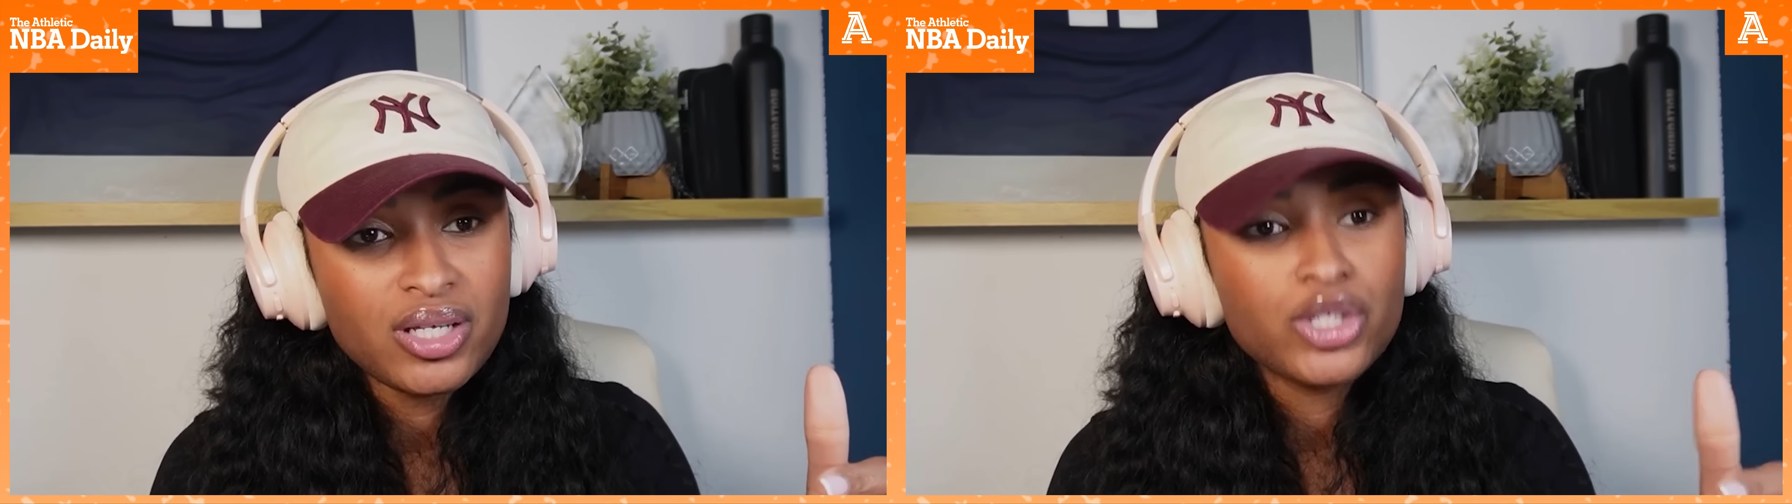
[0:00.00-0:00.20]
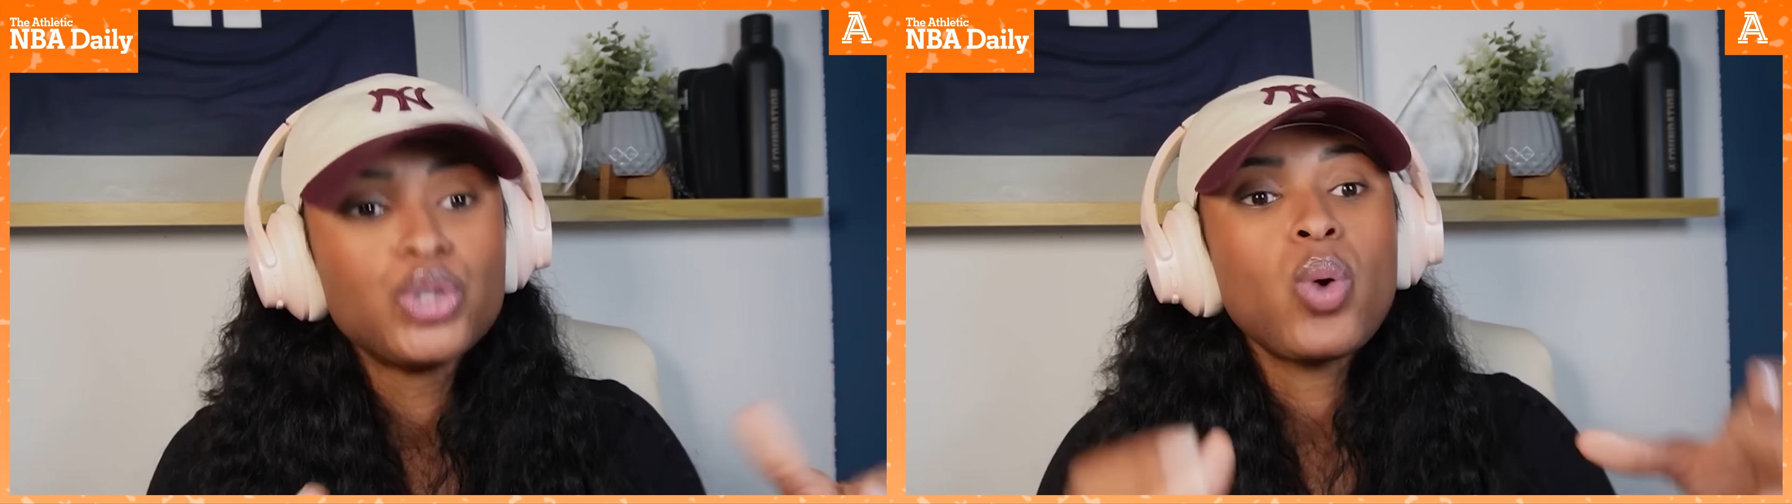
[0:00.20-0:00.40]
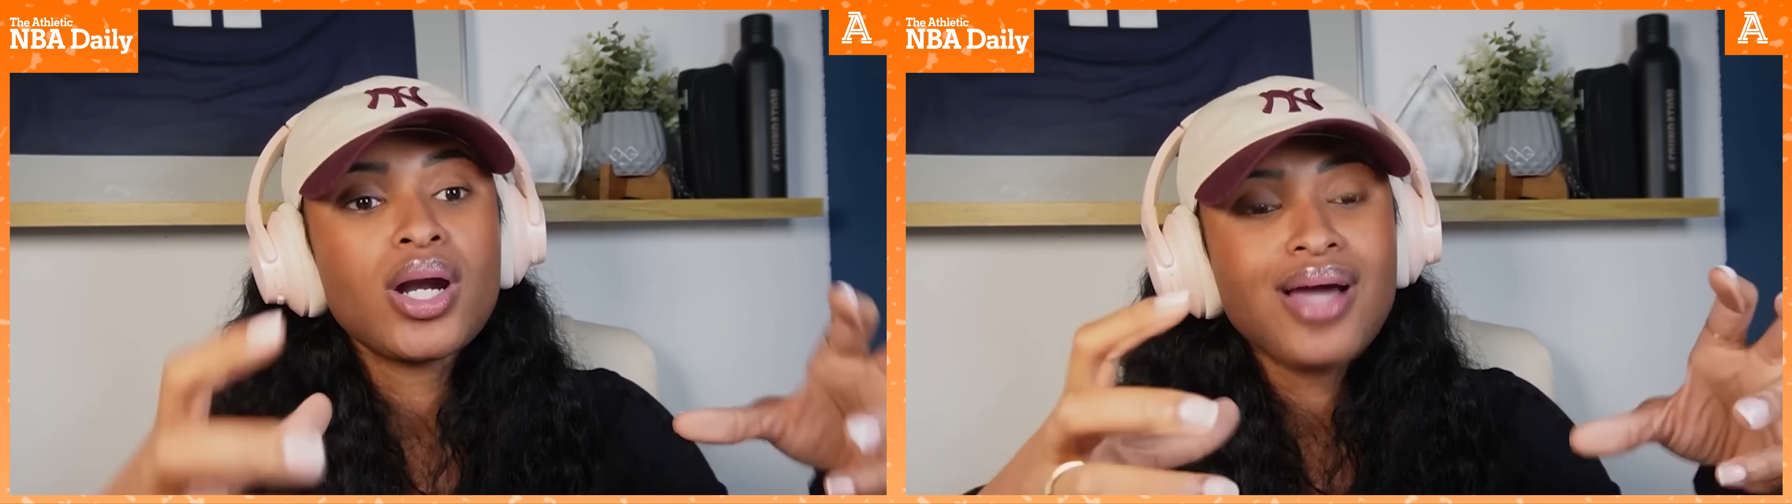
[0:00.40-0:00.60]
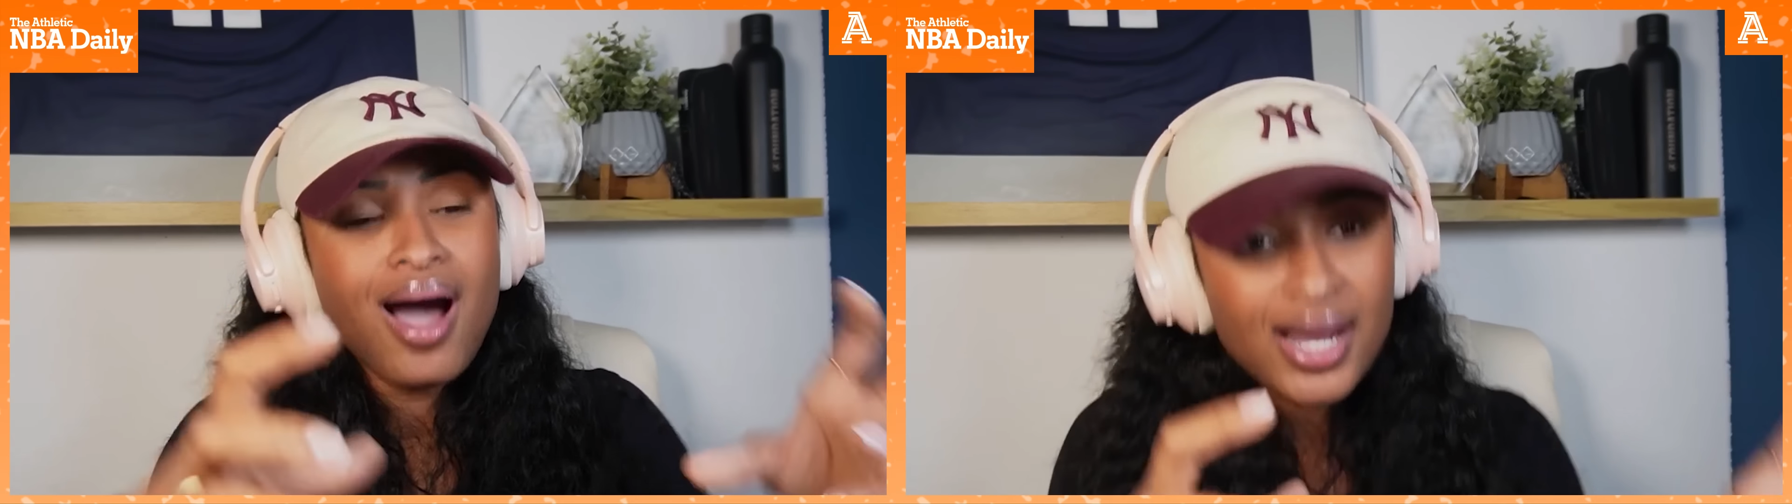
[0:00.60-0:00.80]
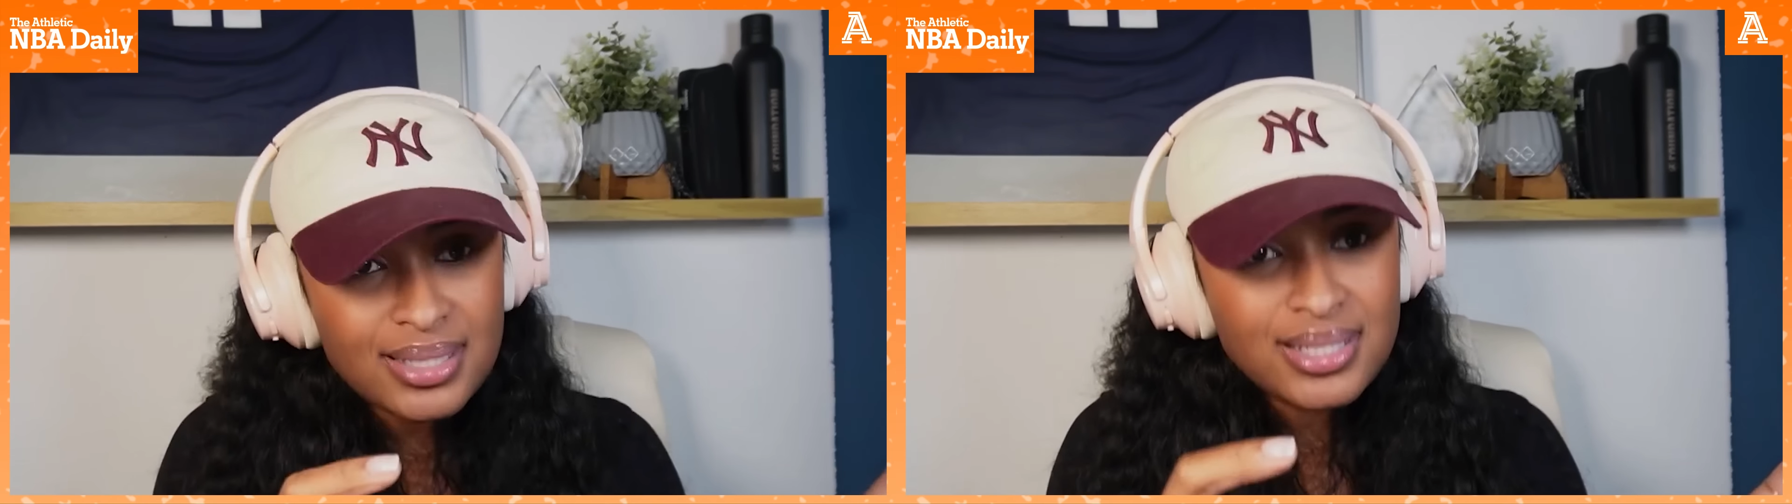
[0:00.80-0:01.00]
You are
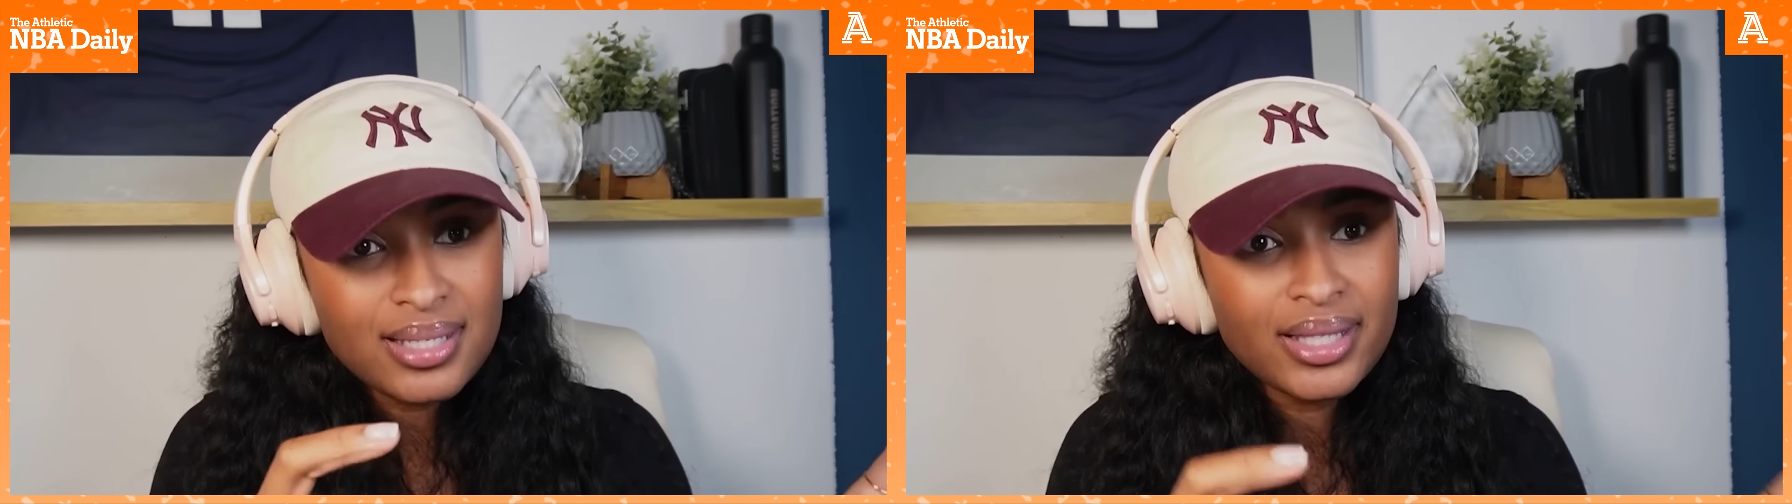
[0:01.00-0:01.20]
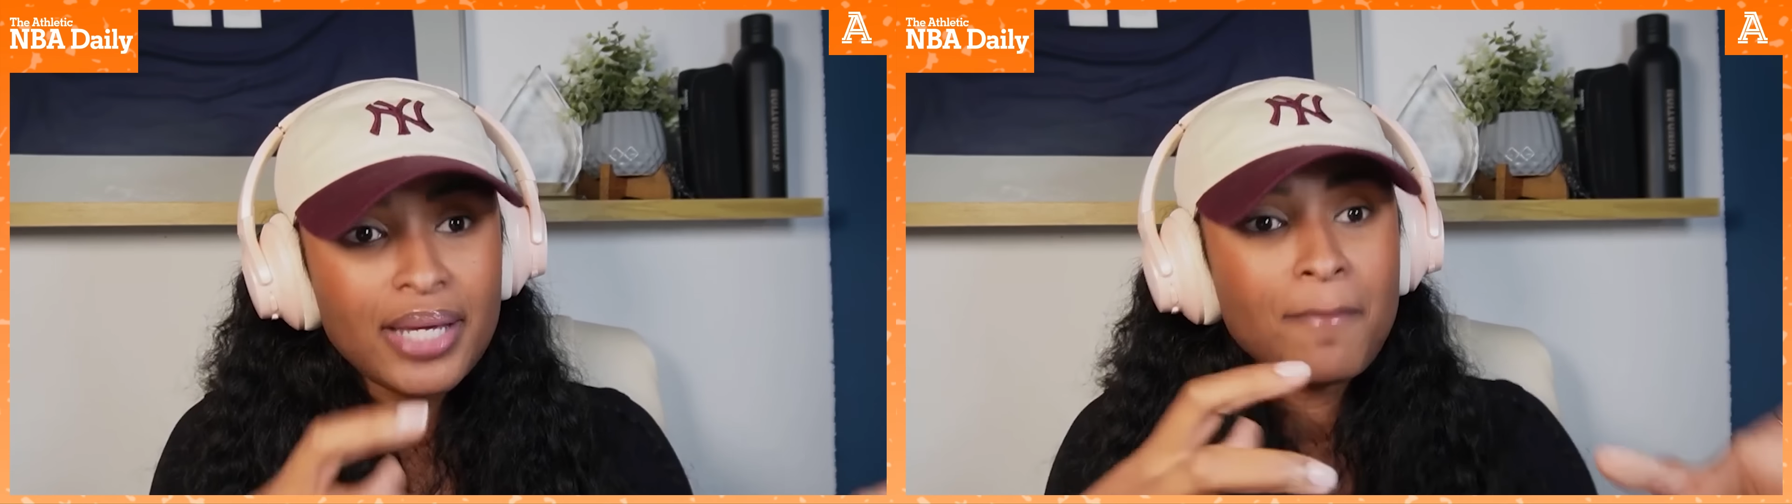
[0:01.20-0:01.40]
constantly